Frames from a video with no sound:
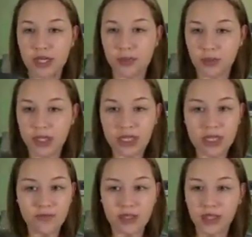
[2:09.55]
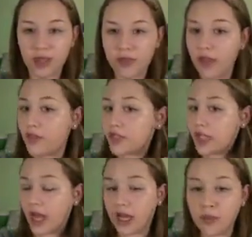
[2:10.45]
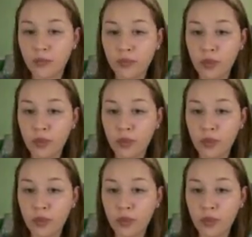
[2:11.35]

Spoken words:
it up pretty evenly on the other side.